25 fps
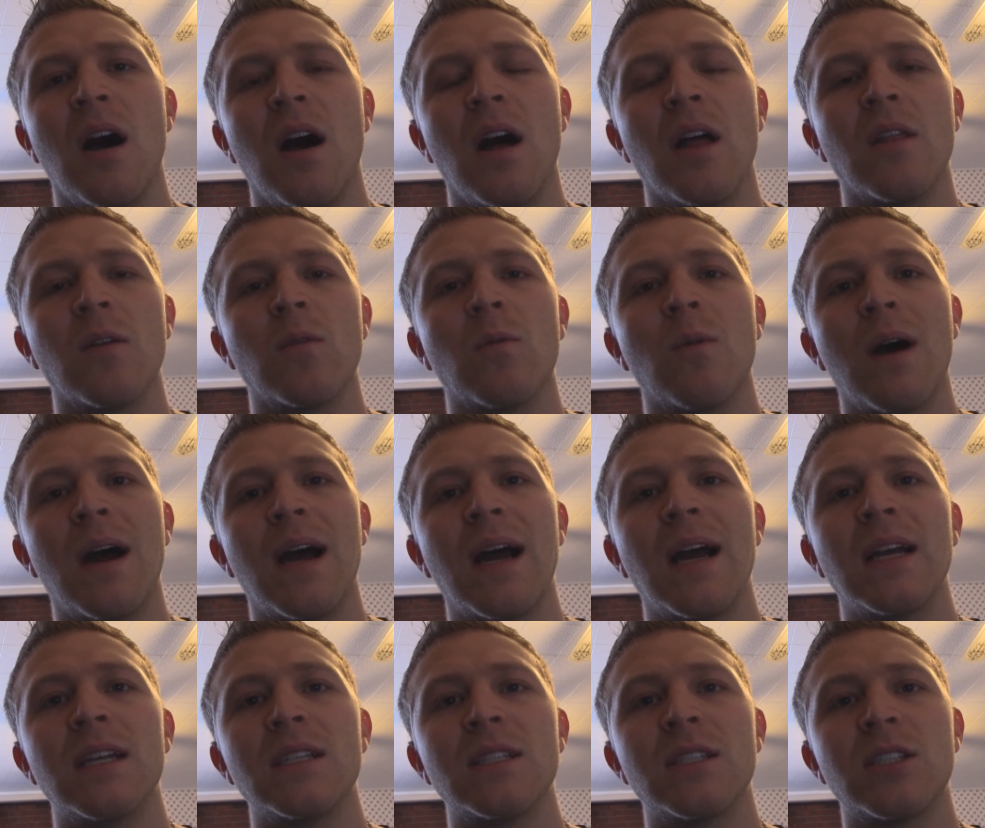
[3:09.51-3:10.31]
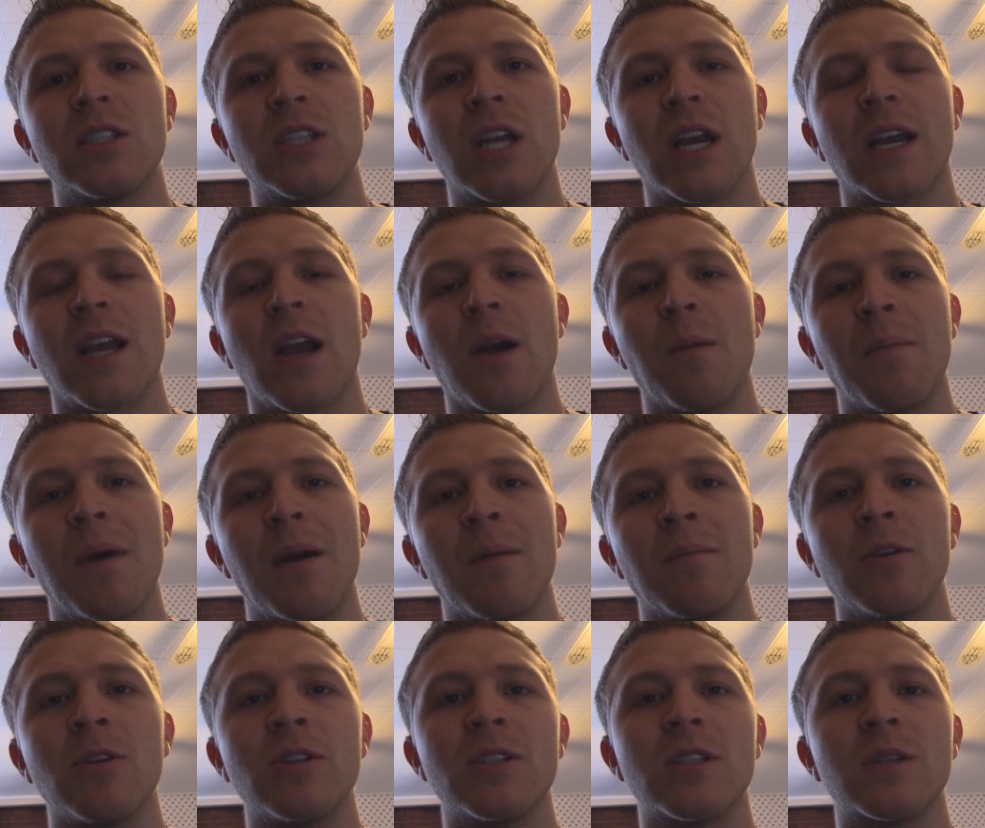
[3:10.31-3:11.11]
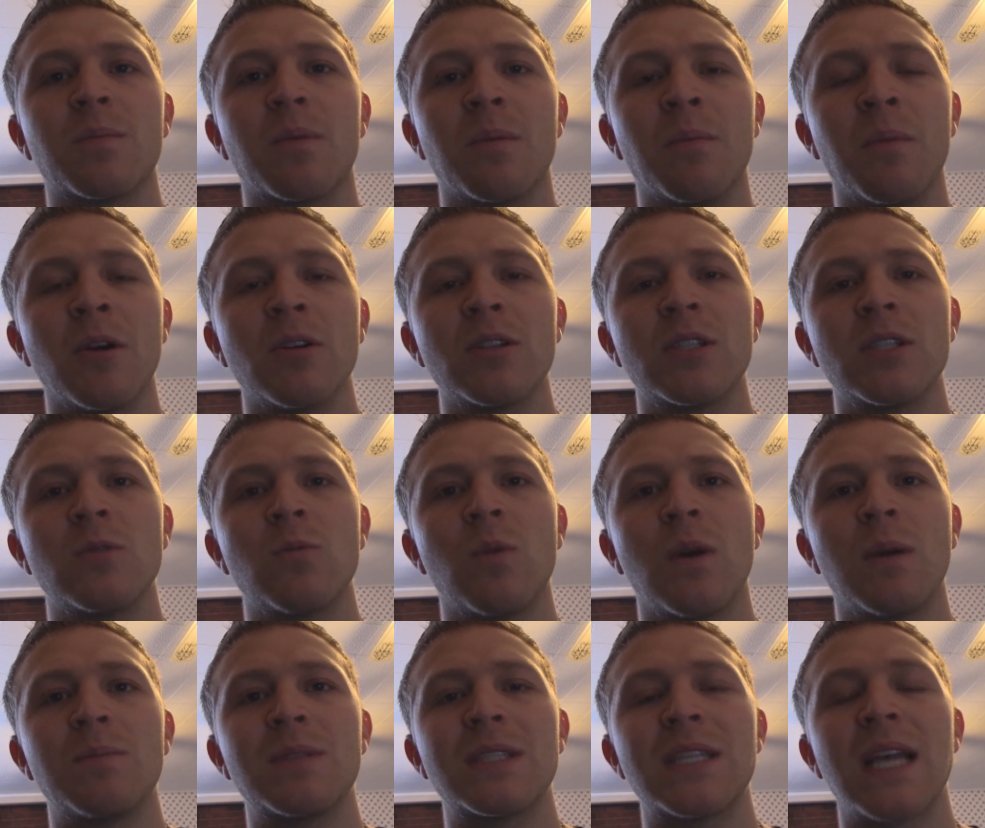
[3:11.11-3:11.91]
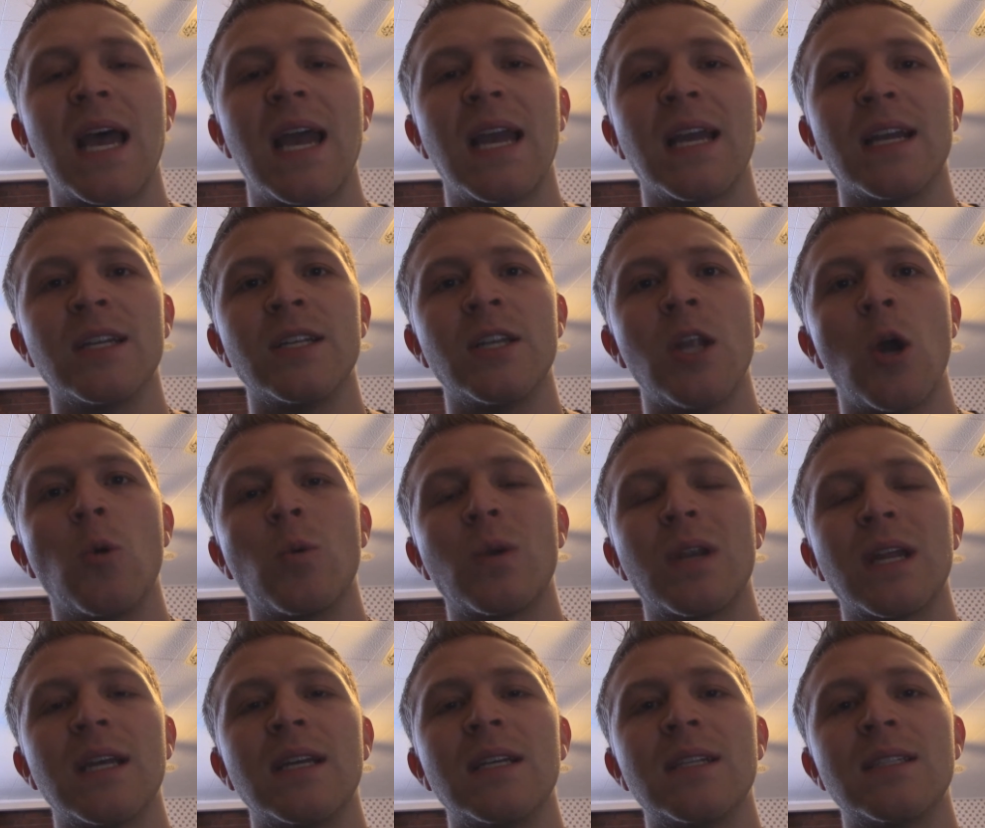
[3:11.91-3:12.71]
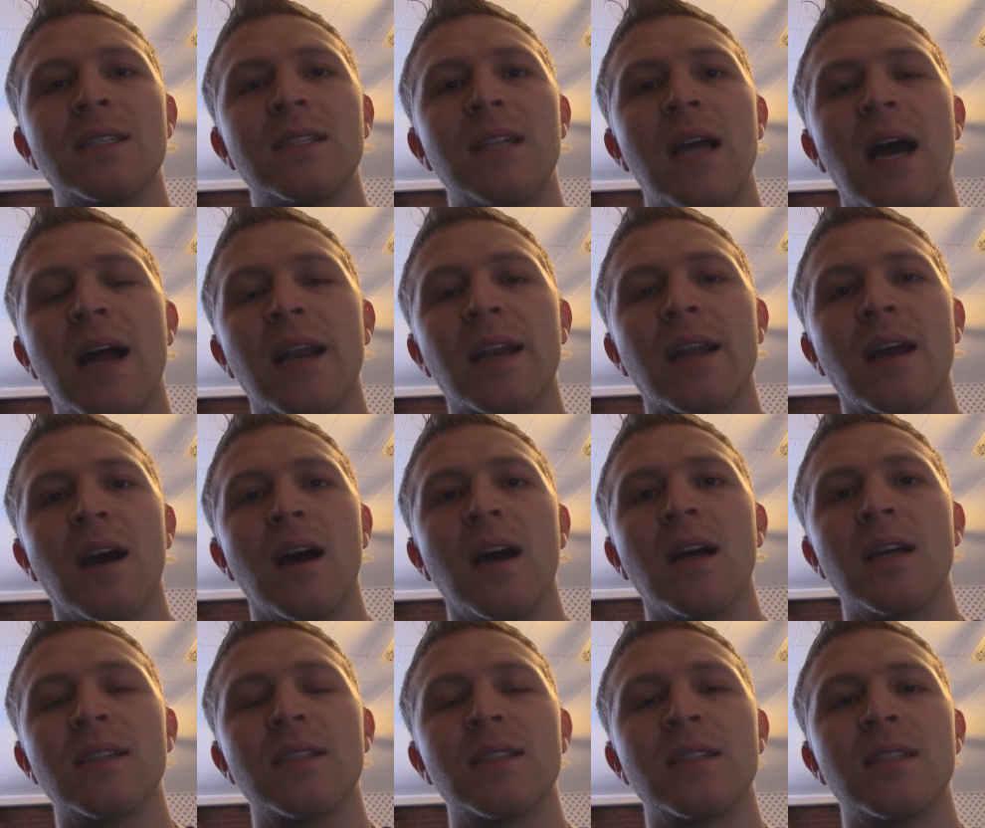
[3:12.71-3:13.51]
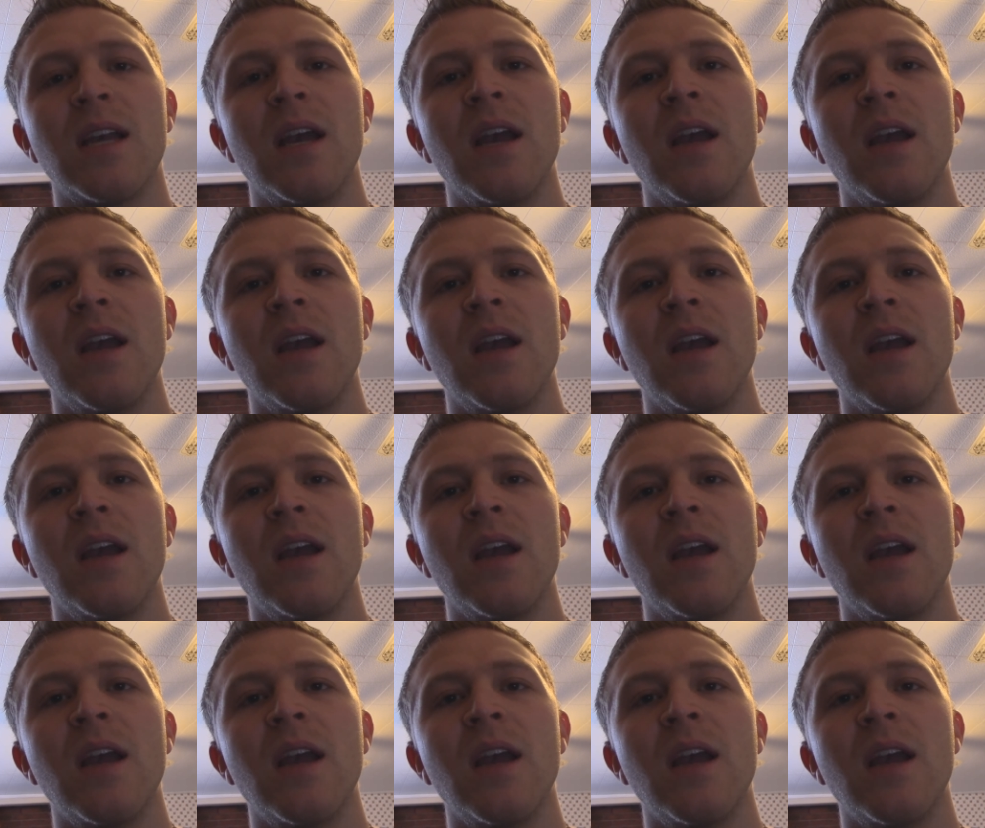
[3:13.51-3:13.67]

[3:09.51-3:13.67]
Otherwise, check out my music promotion website, noteis.us.